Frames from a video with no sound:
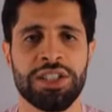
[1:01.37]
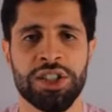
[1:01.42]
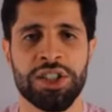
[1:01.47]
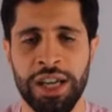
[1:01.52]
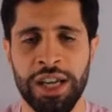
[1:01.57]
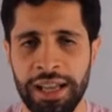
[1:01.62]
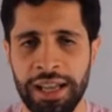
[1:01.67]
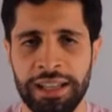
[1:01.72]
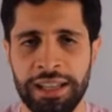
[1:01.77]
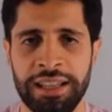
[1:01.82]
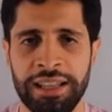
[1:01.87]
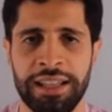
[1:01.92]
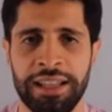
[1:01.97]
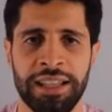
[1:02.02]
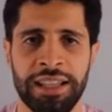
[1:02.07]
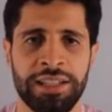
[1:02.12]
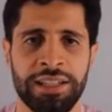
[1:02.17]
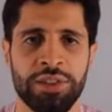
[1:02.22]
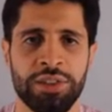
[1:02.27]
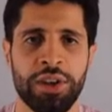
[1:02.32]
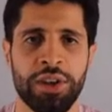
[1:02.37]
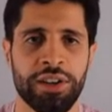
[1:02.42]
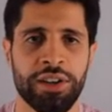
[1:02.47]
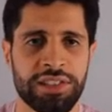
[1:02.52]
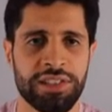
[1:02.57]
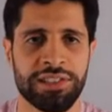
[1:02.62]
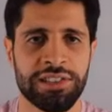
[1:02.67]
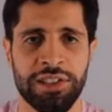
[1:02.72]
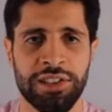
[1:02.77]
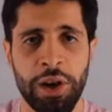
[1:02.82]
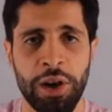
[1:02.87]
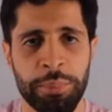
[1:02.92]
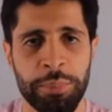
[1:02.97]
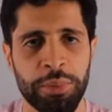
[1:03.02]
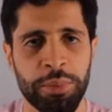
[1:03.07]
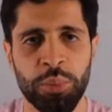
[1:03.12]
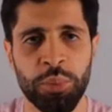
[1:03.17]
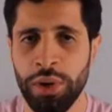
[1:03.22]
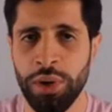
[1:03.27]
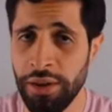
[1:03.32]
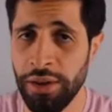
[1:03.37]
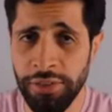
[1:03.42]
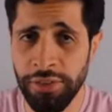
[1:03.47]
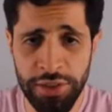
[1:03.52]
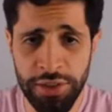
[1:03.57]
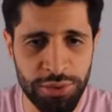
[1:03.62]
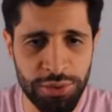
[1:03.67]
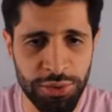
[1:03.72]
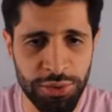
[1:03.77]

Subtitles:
check, you gotta stop whatever you're